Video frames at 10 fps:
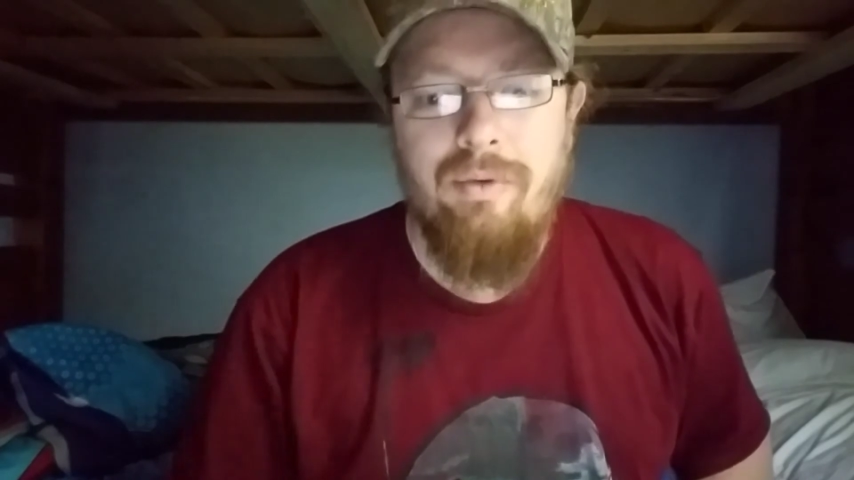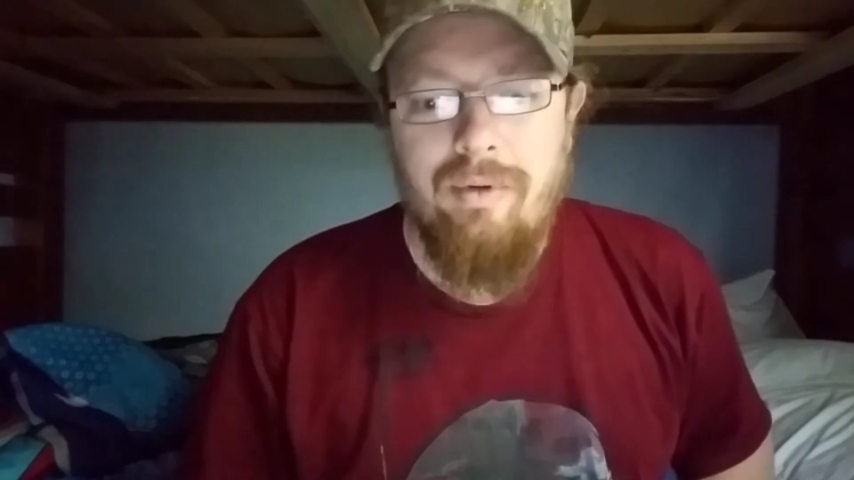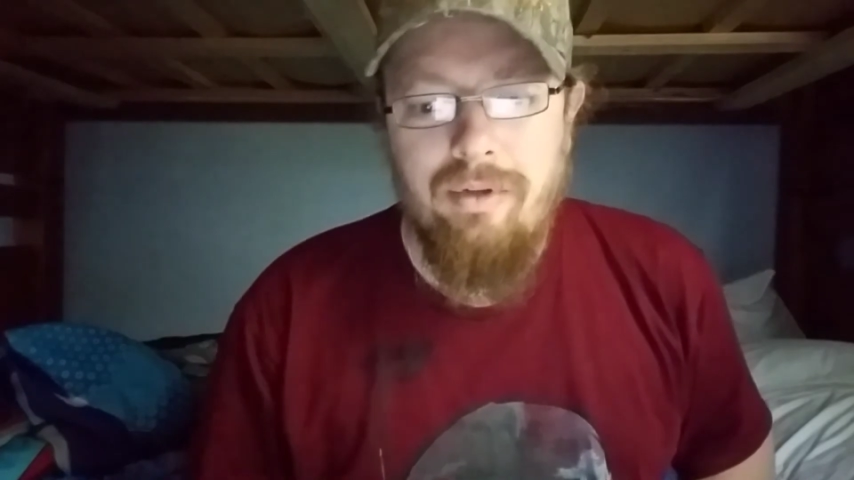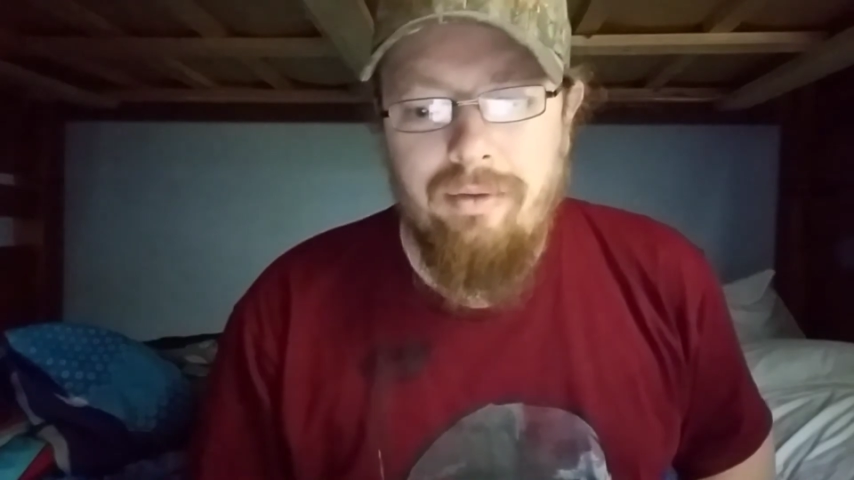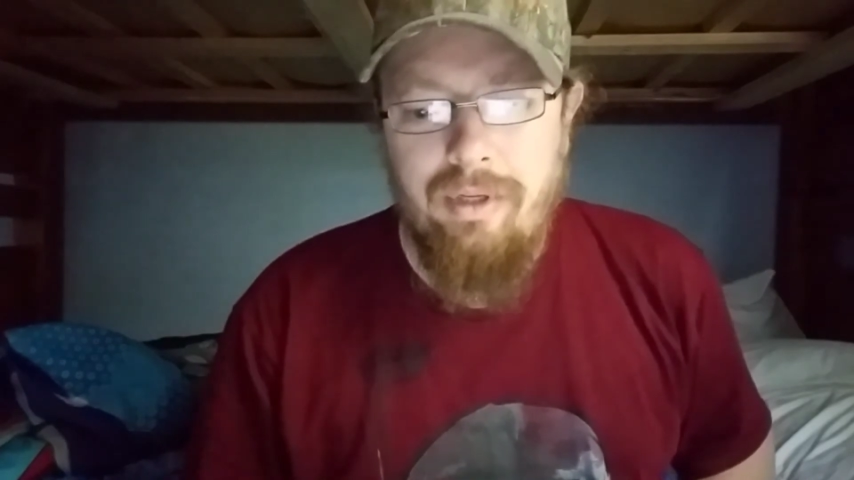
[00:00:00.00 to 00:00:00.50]
you
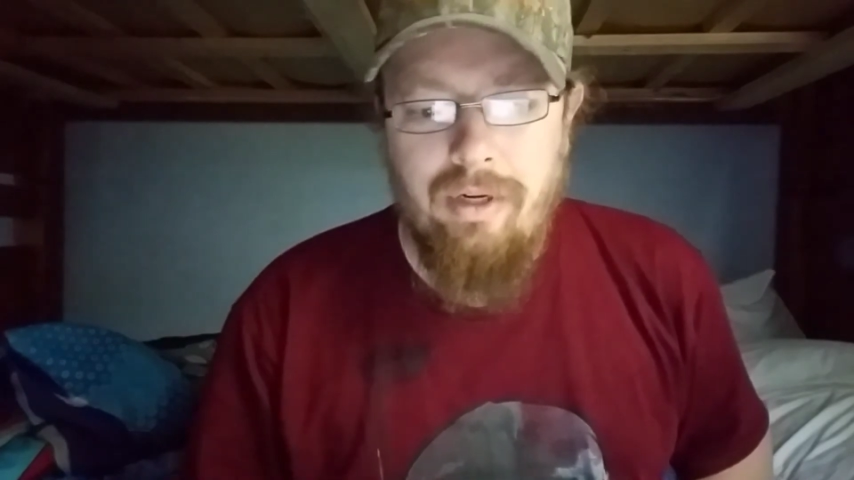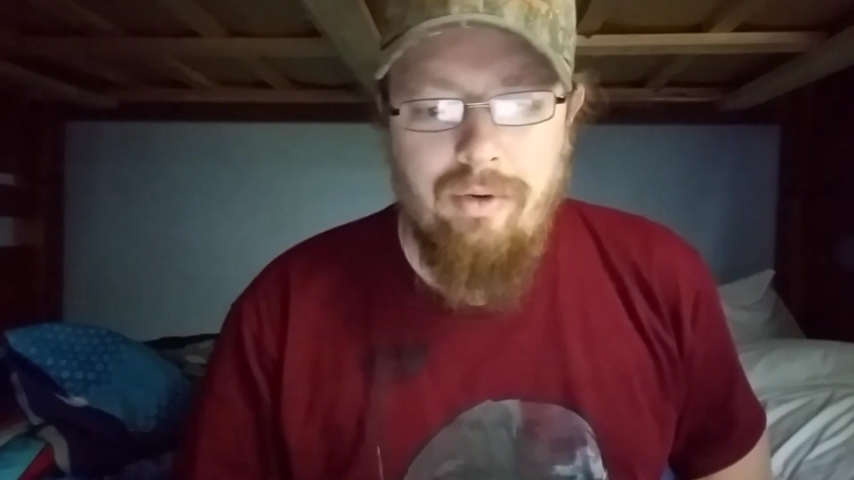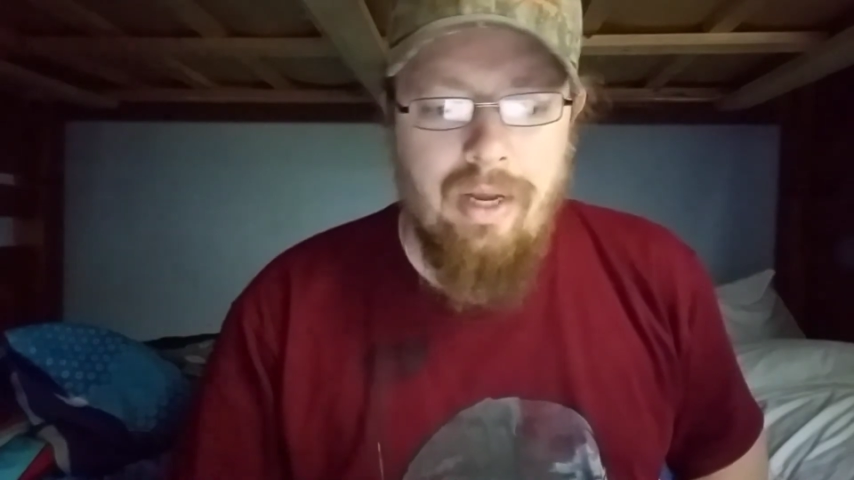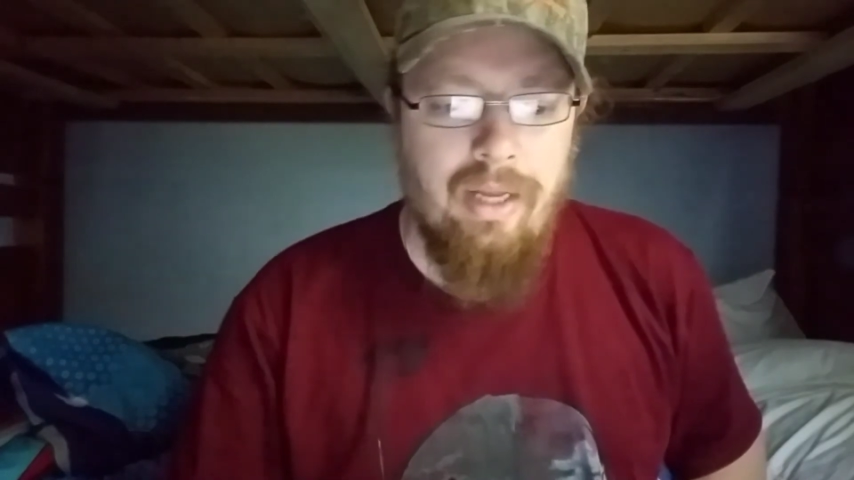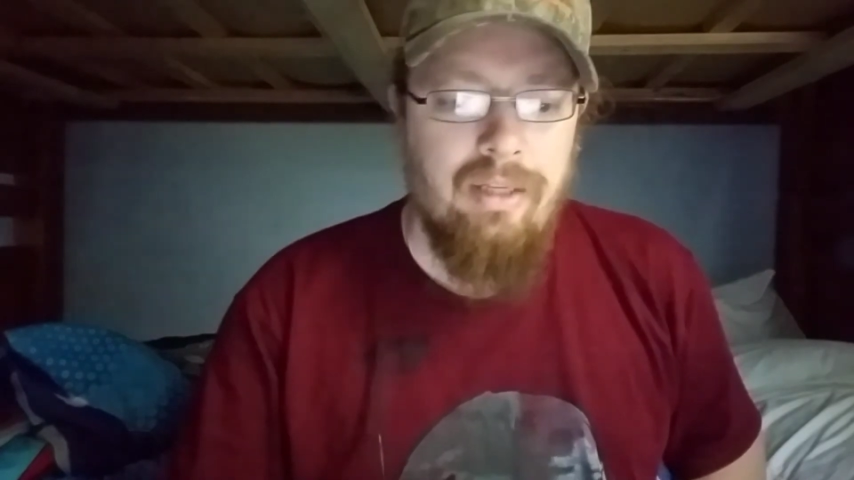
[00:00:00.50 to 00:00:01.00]
will, you know,
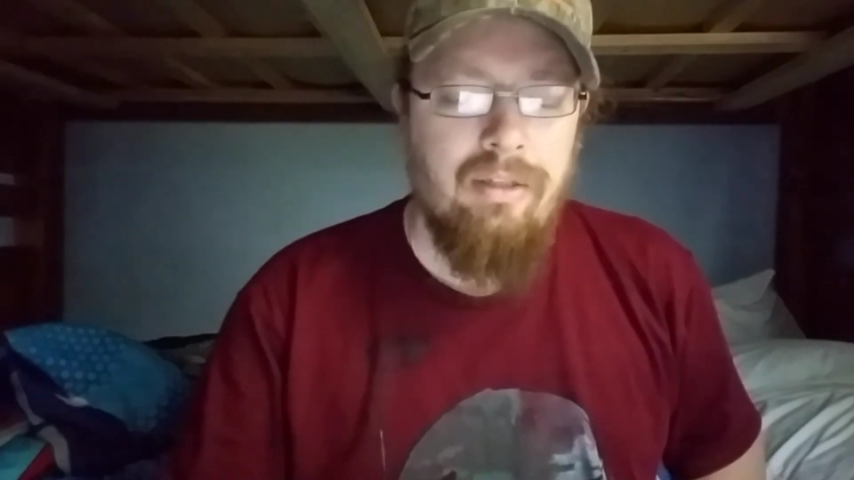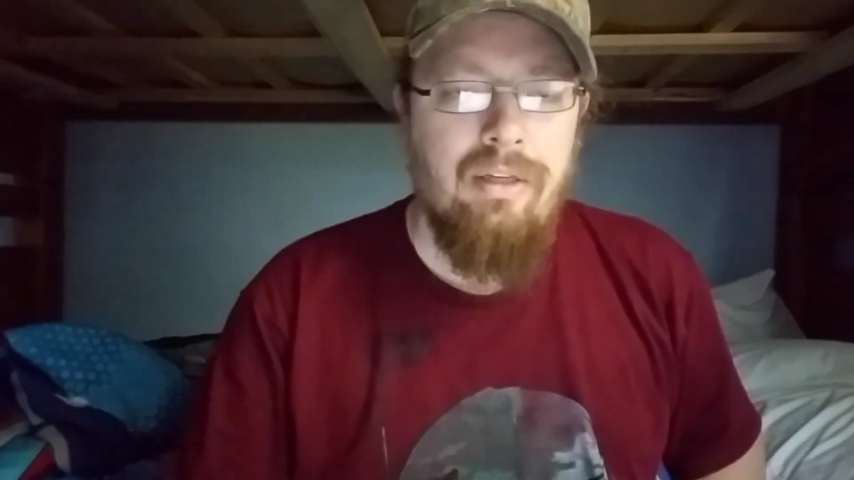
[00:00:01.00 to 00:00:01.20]
not